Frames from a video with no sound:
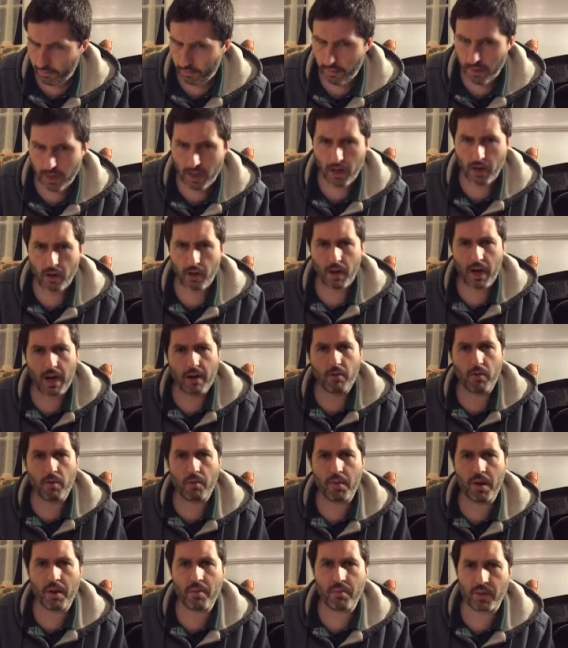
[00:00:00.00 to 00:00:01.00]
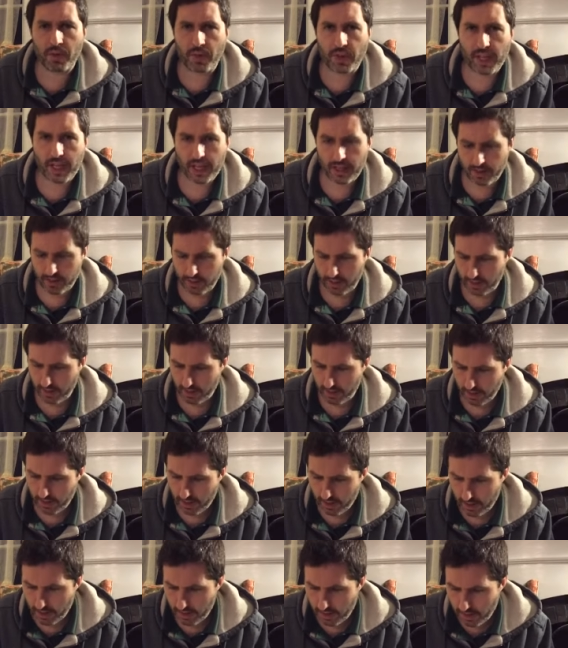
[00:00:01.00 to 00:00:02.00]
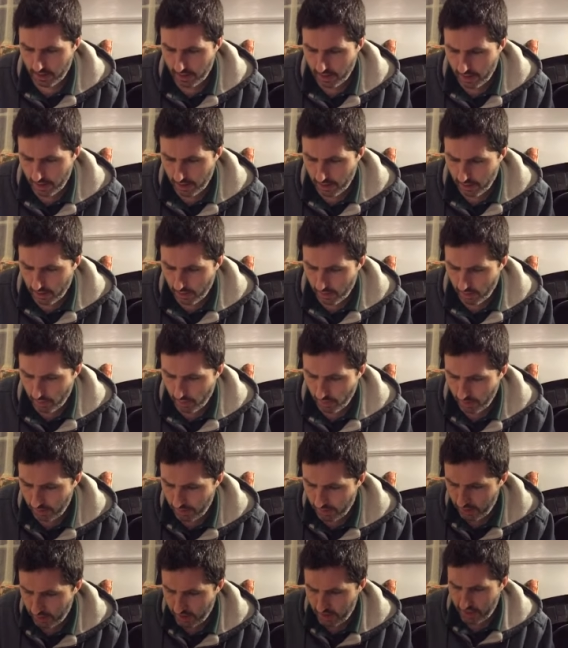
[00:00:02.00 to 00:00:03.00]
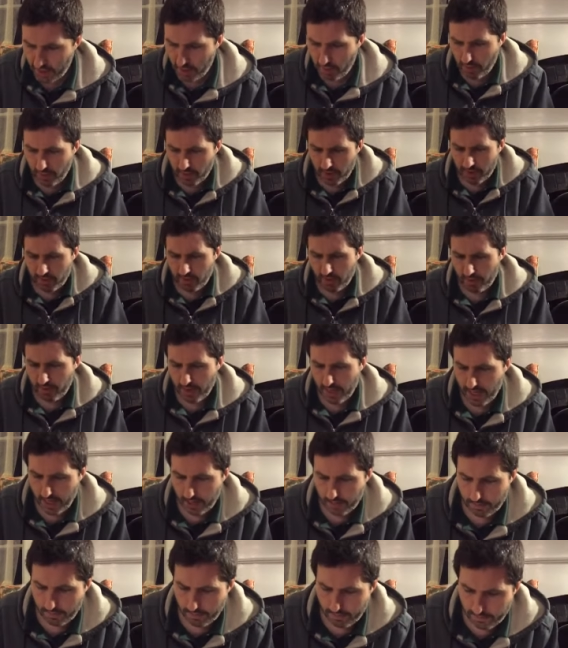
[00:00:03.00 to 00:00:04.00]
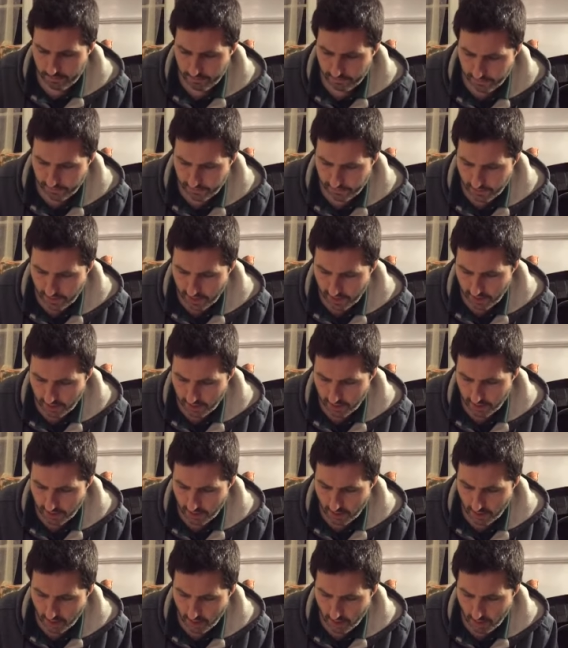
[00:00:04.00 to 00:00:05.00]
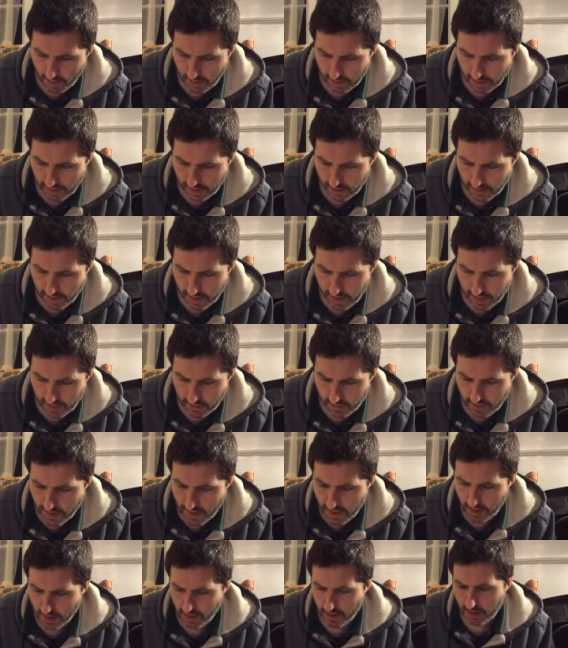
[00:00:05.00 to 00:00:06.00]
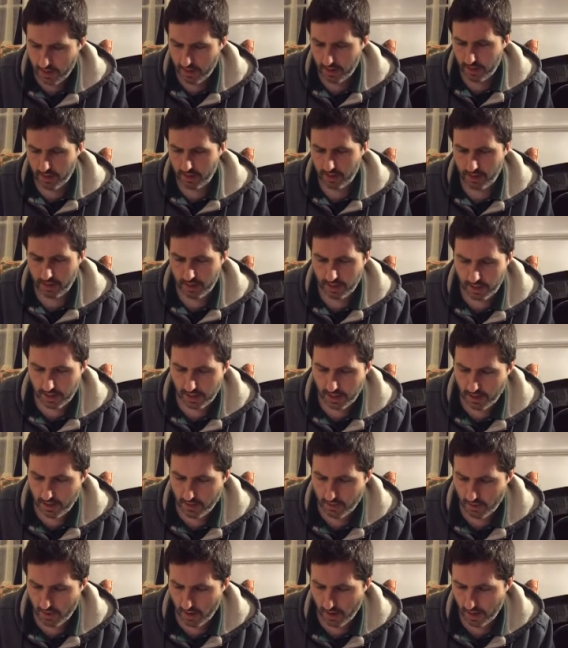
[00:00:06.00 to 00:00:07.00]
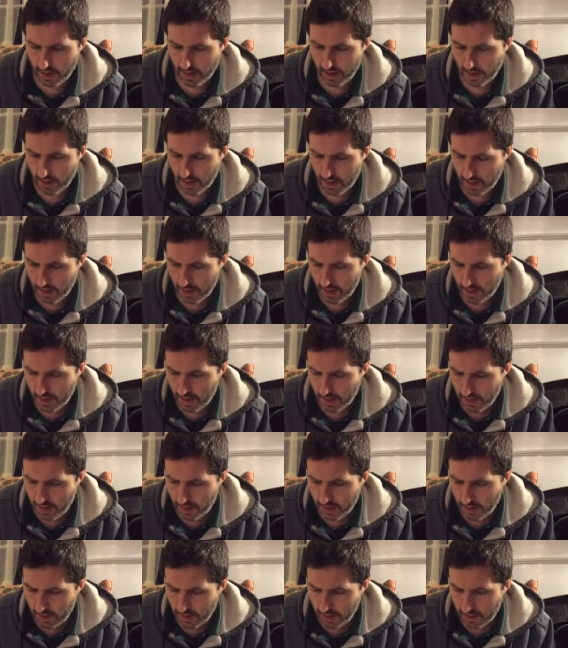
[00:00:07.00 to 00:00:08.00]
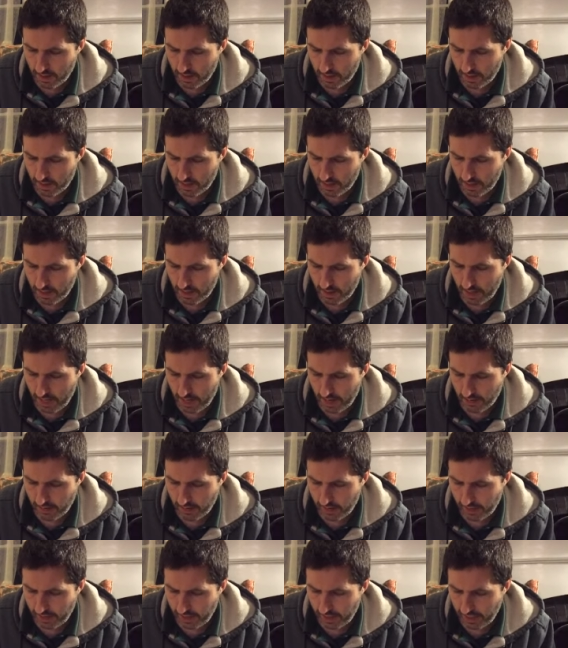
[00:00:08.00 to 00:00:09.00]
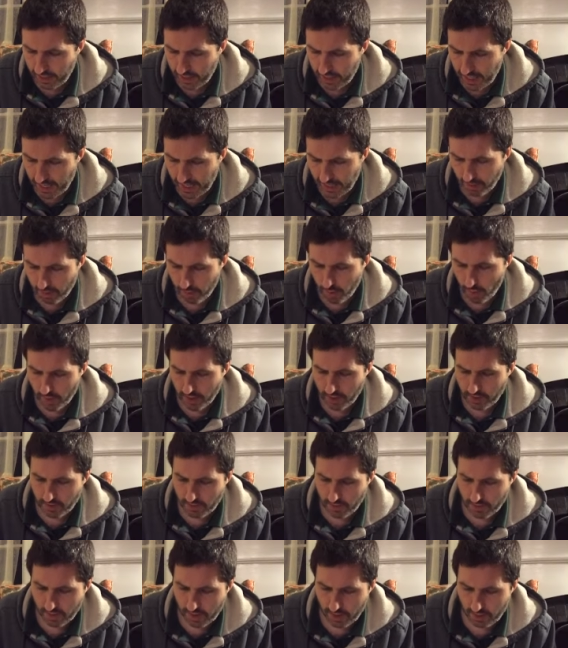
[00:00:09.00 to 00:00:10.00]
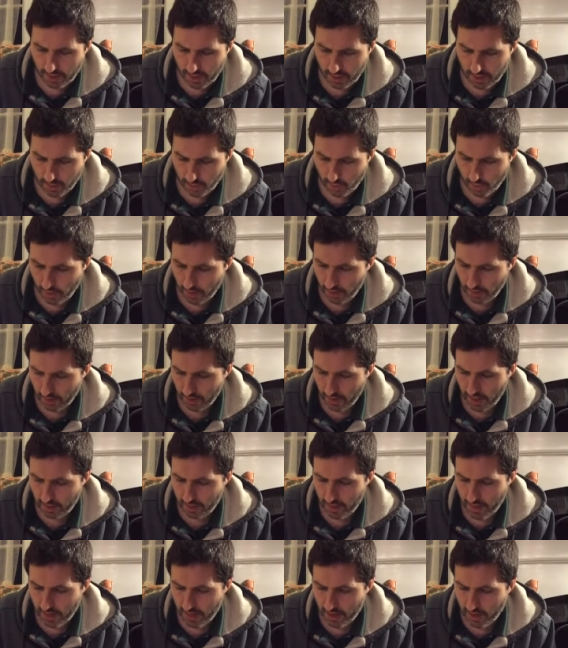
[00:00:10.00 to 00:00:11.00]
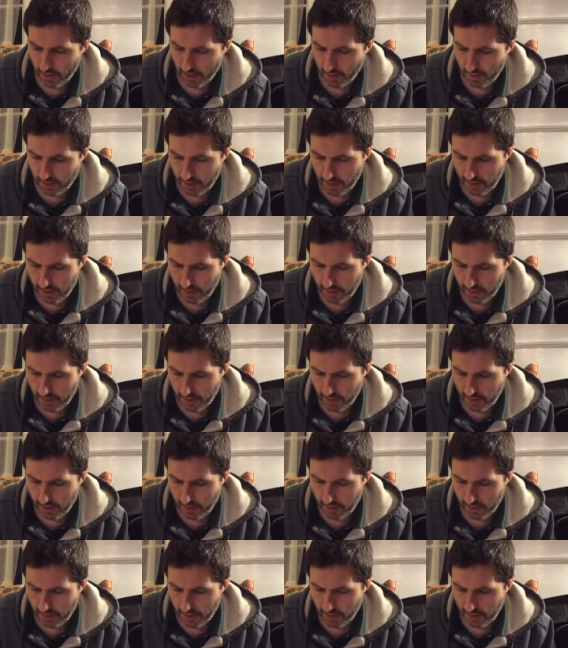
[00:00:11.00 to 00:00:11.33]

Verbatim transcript: No, I remembered this. One of the symbols from that, that armillary sphere that I'd drawn, calculating data points for some other world, not my own.